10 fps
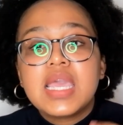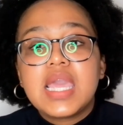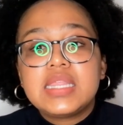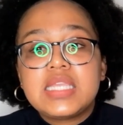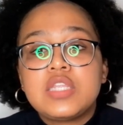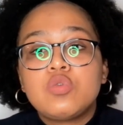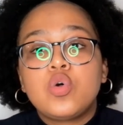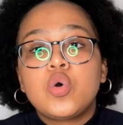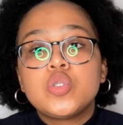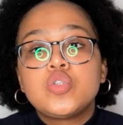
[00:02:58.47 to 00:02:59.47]
and then it will
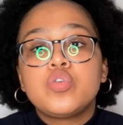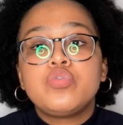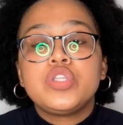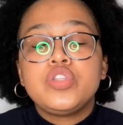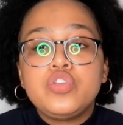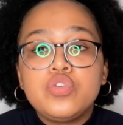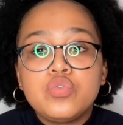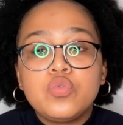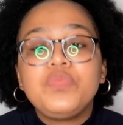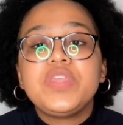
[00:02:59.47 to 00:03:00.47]
auto renew